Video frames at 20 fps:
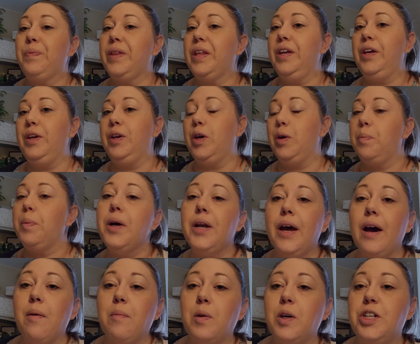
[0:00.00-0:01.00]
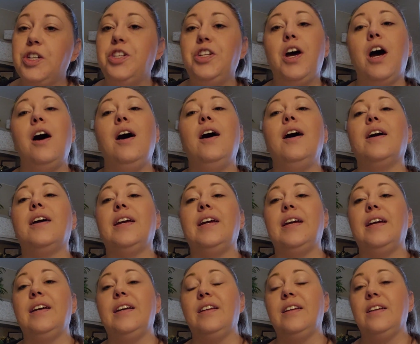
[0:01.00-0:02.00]
you know, put out more stock
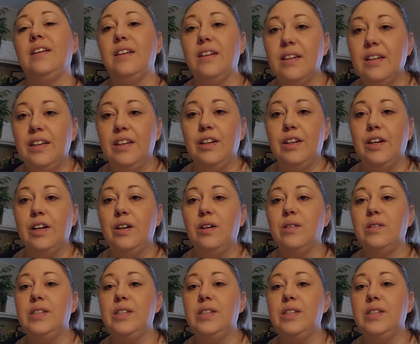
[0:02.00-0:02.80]
and, you know,